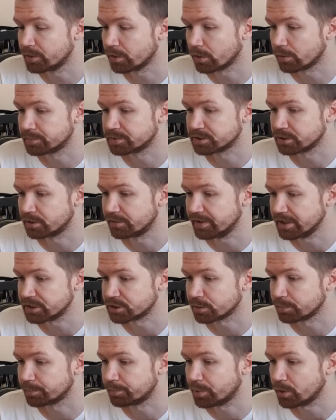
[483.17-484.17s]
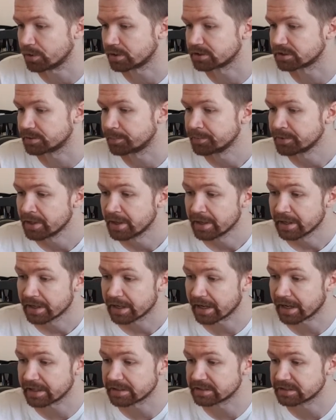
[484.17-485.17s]
observation point
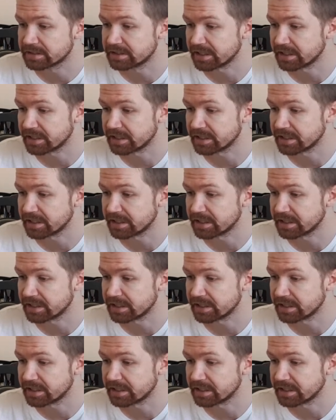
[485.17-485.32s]
and